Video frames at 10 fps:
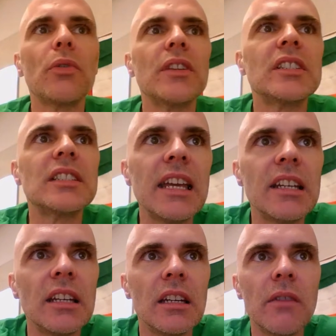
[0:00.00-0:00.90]
of both the
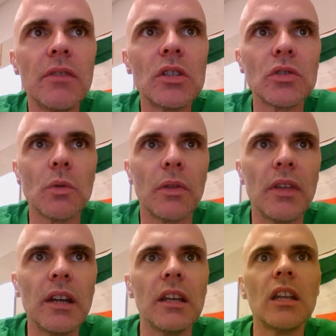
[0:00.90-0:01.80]
state and individuals
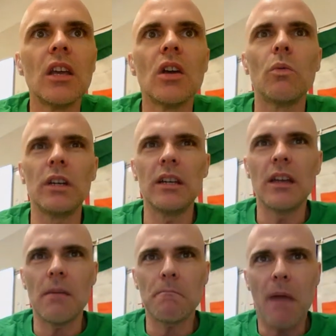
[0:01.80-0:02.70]
within it, we
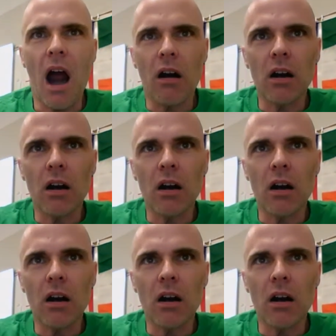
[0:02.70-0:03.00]
need a